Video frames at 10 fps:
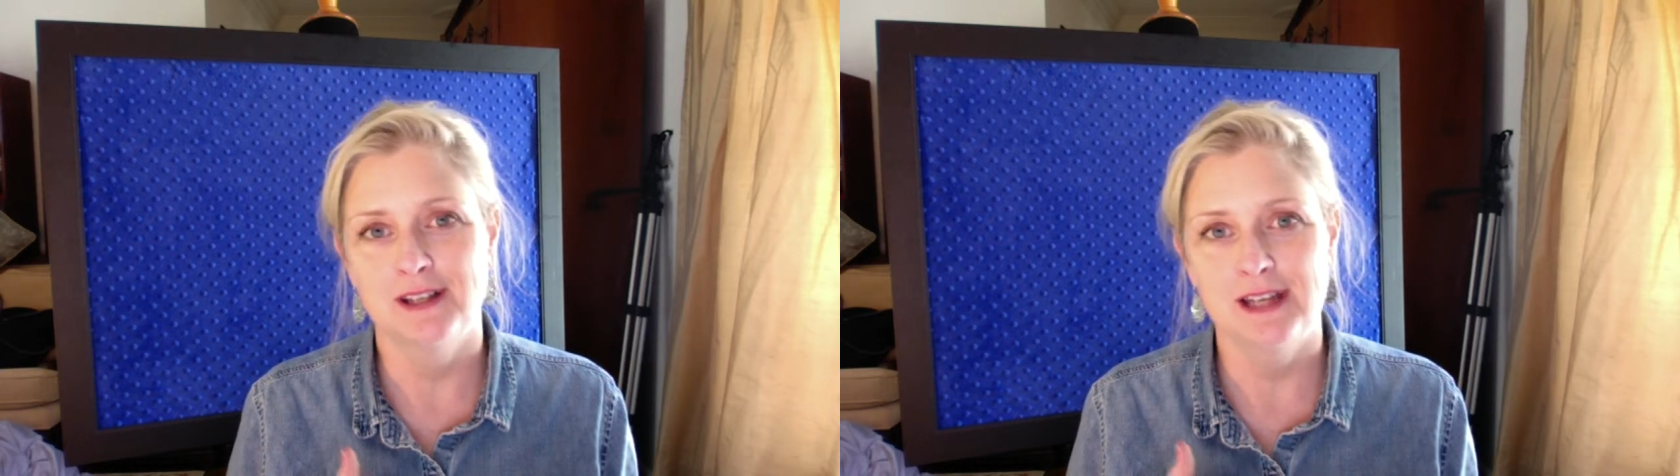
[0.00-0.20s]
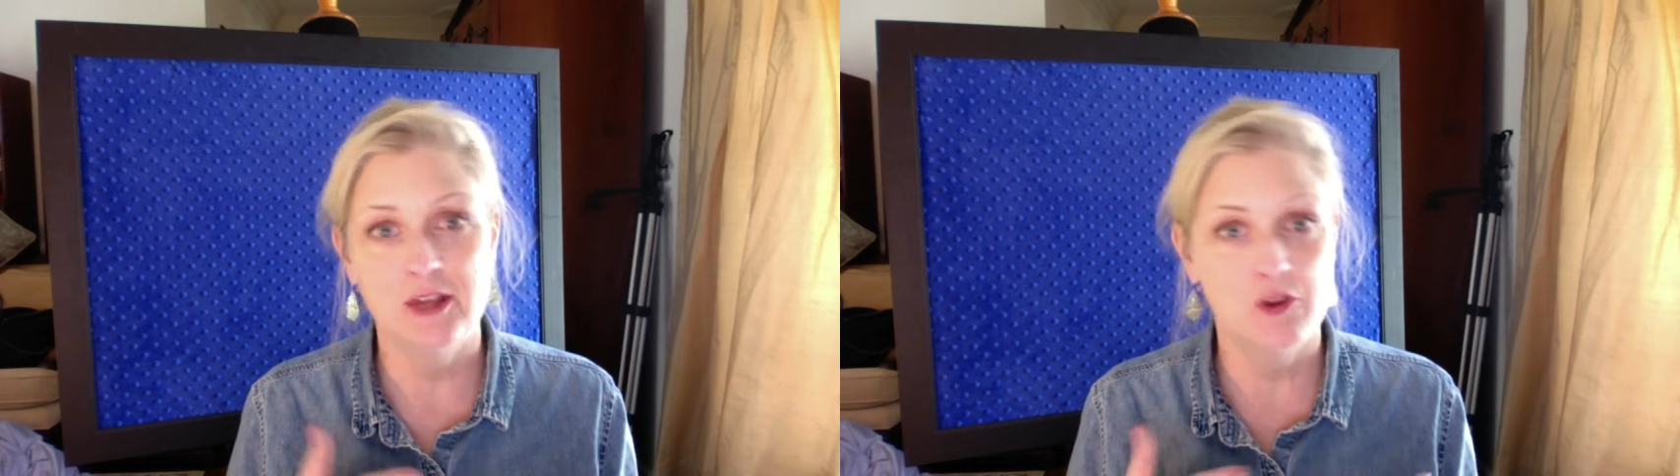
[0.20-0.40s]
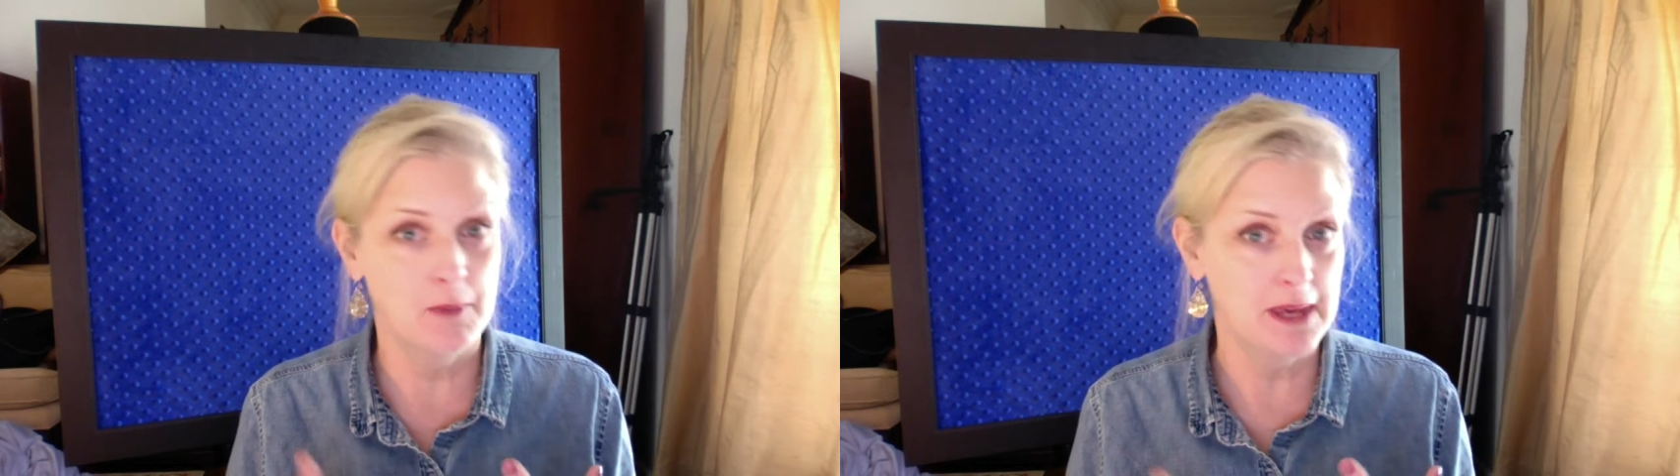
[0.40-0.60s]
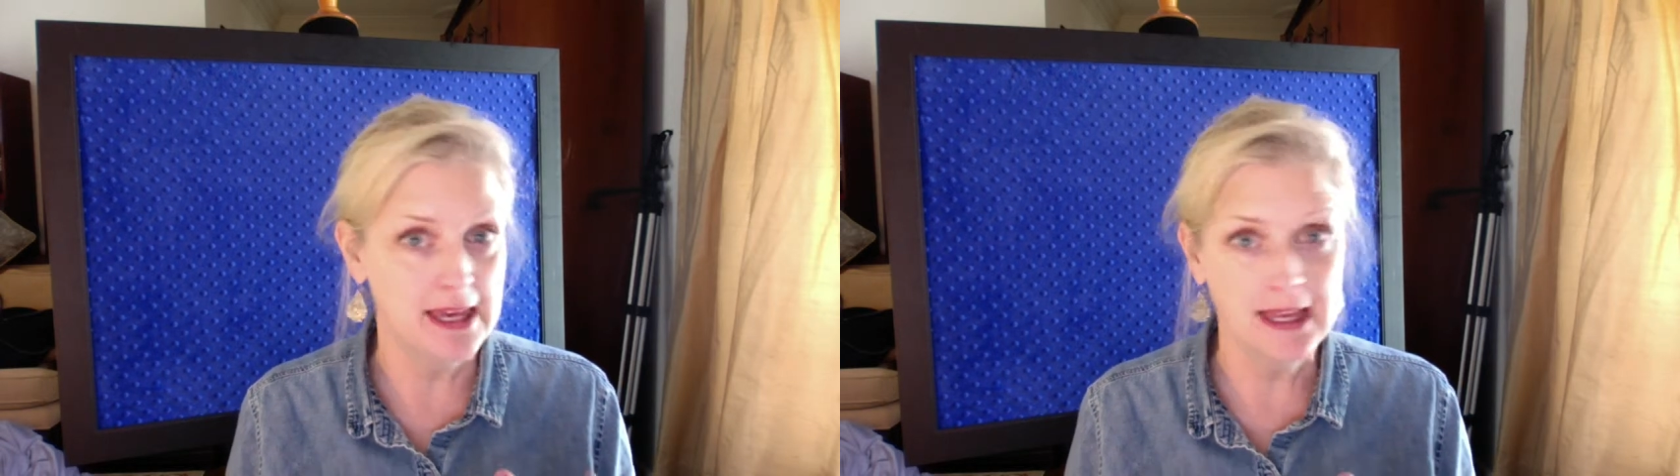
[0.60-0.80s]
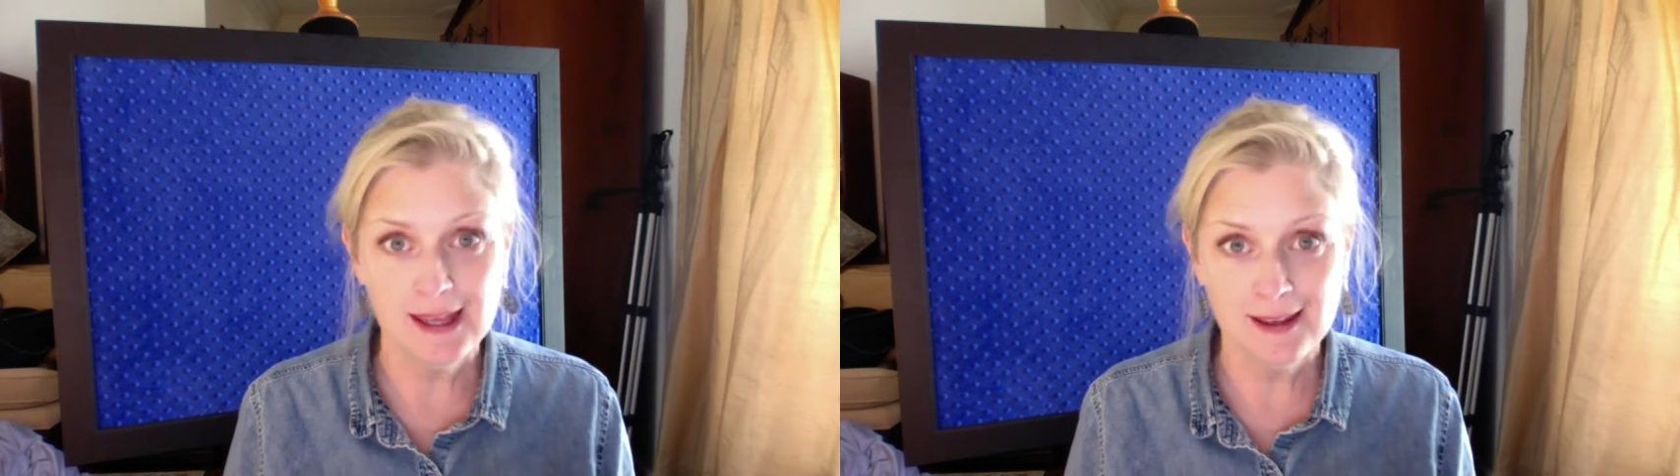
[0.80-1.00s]
either
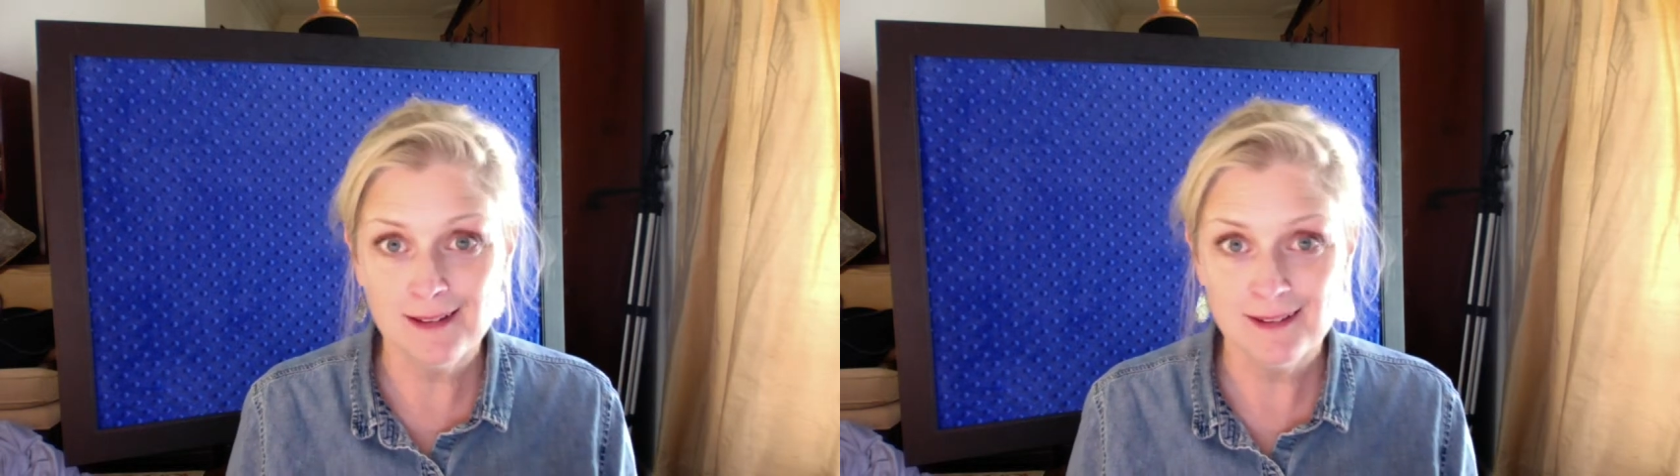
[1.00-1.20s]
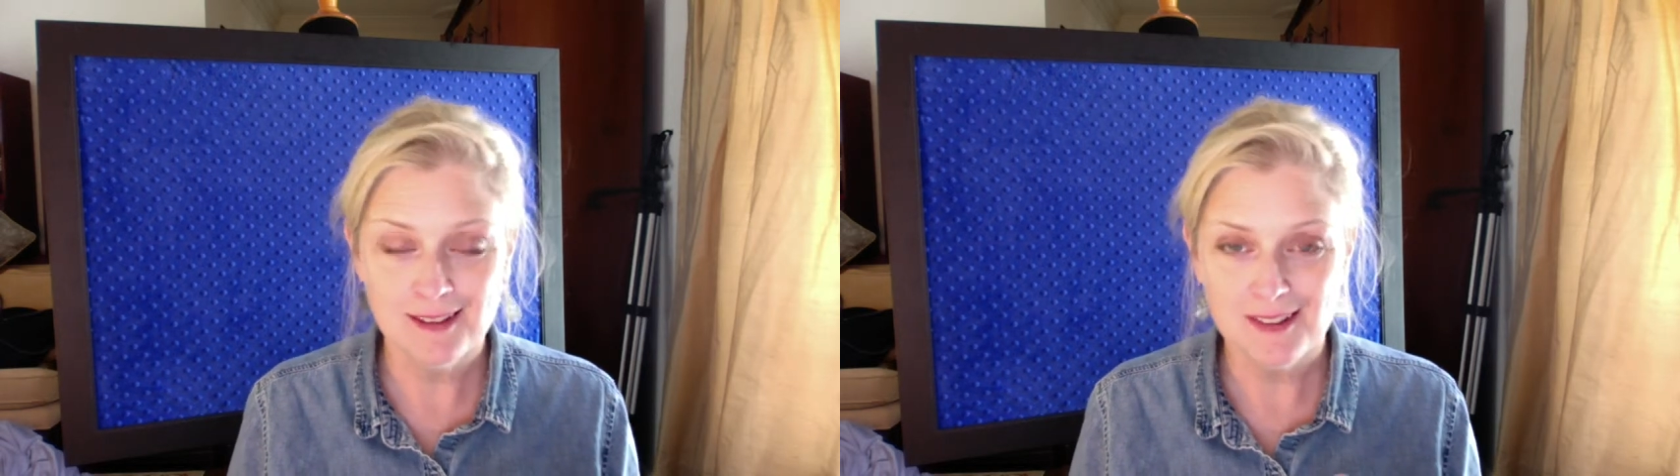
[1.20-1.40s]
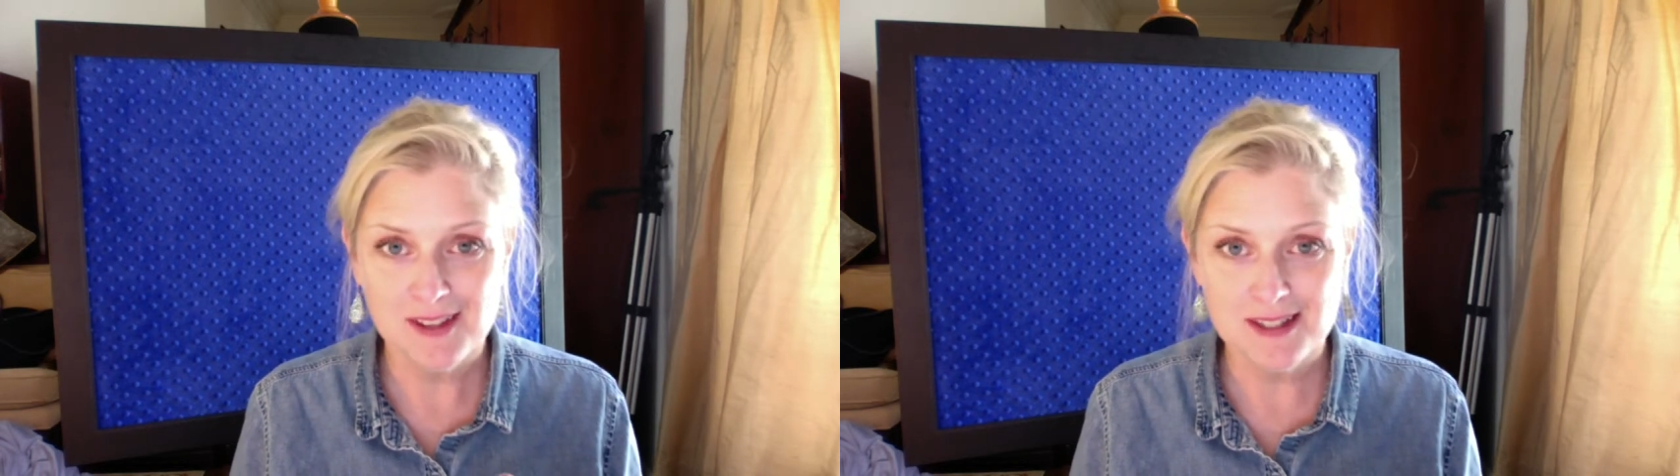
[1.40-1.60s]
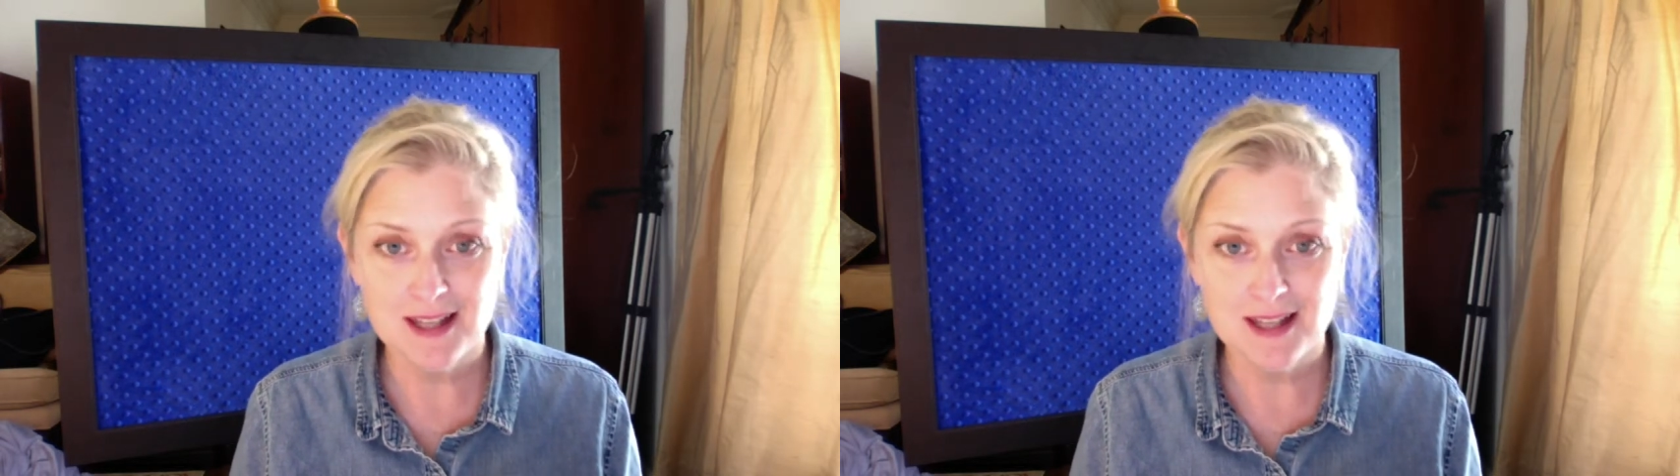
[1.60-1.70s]
beginning the